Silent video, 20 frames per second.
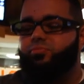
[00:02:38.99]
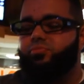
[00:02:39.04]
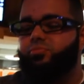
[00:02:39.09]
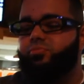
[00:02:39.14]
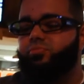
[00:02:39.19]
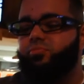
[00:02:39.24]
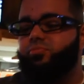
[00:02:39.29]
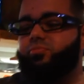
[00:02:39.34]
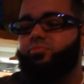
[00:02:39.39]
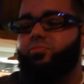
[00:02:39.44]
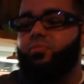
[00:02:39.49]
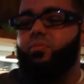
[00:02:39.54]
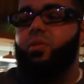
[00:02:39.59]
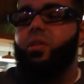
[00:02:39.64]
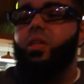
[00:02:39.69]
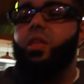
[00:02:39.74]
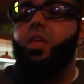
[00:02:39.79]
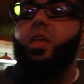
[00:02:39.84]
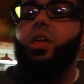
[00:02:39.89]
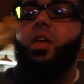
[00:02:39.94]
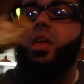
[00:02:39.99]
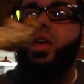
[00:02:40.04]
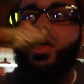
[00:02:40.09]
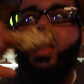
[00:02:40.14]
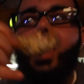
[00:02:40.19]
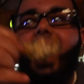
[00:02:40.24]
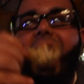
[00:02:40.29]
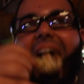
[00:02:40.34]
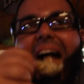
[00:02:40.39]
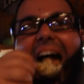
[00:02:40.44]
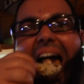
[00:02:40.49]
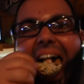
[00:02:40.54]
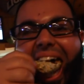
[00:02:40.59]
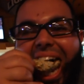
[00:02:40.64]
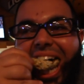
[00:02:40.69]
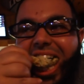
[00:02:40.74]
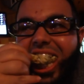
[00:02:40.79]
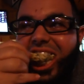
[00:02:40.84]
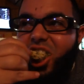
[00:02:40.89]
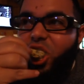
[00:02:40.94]
because you
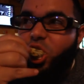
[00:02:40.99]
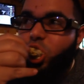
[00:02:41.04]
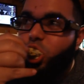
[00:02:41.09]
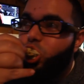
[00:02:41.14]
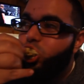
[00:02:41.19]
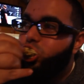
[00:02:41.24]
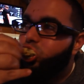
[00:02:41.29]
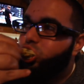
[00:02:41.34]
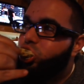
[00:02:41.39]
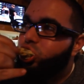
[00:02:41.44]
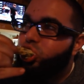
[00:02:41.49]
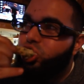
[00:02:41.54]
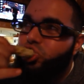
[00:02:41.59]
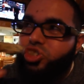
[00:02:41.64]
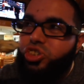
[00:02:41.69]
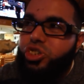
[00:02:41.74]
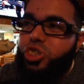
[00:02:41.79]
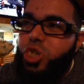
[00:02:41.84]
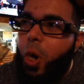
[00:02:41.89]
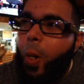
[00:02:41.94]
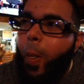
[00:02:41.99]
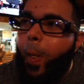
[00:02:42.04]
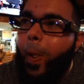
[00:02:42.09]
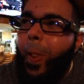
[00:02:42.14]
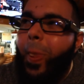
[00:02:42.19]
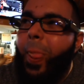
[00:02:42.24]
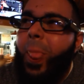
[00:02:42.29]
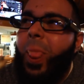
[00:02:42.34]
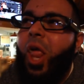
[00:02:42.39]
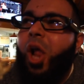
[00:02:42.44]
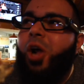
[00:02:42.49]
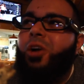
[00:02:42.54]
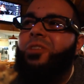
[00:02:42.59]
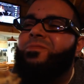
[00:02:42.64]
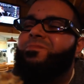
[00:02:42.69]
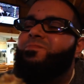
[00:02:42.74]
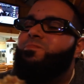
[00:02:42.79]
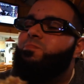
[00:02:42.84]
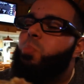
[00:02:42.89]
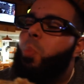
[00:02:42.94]
gotta keep that connection going, you gotta
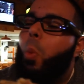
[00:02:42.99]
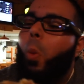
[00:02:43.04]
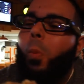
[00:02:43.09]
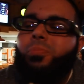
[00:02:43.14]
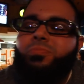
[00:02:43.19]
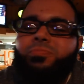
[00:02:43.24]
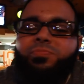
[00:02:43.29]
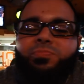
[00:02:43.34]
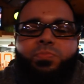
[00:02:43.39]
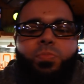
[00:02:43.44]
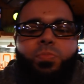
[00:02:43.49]
keep that friendship,